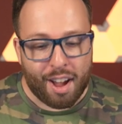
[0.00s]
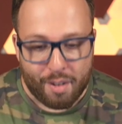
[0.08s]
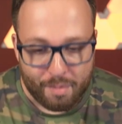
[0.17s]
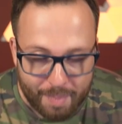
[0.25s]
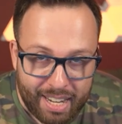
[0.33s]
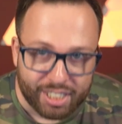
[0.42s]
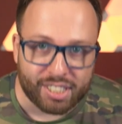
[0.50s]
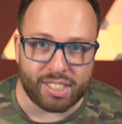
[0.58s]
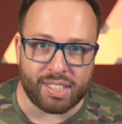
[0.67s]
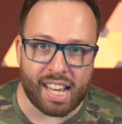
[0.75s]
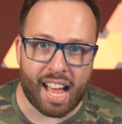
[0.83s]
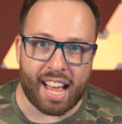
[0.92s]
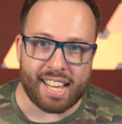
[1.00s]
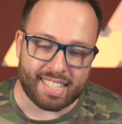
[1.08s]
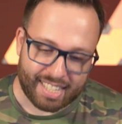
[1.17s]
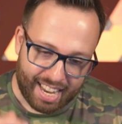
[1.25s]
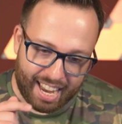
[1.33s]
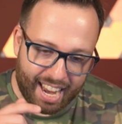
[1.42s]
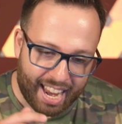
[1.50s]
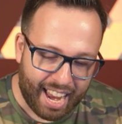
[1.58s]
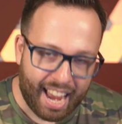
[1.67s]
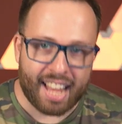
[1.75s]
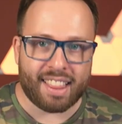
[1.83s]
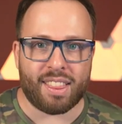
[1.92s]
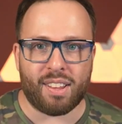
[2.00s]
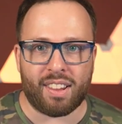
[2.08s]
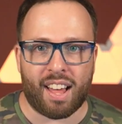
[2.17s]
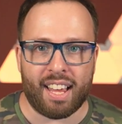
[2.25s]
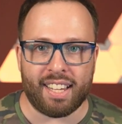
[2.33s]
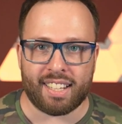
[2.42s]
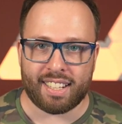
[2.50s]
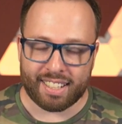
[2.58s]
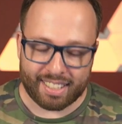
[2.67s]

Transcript: make sure you guys hit the like,